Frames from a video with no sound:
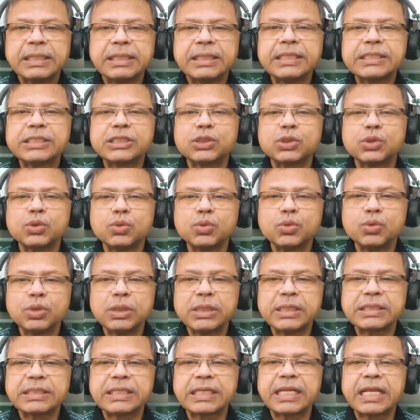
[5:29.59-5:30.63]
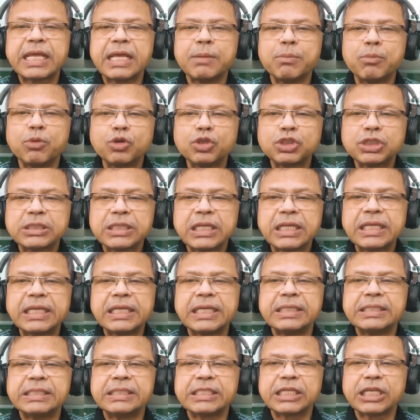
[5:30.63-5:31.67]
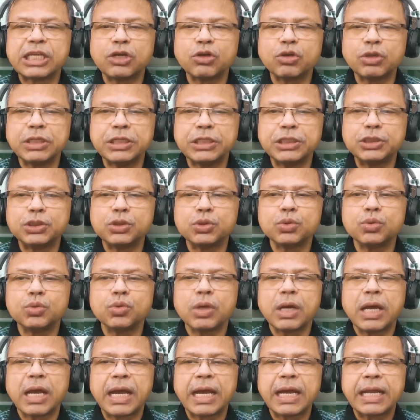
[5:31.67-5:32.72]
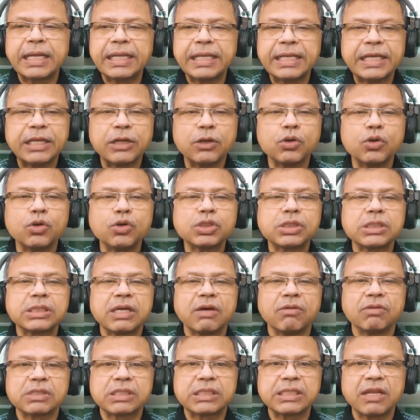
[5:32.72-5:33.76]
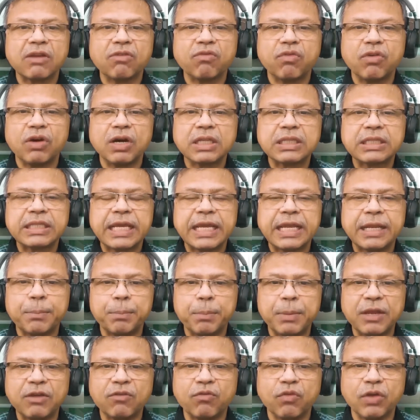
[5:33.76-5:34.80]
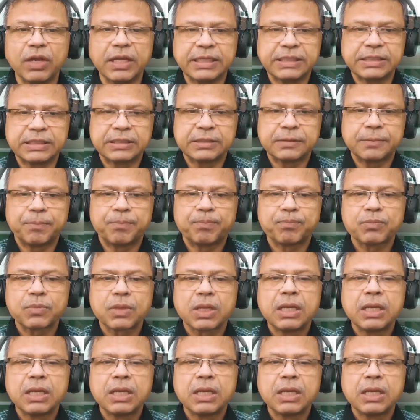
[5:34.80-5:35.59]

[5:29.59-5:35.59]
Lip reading: this too is an emotional insecurity issue and erodes our self-worth in big ways.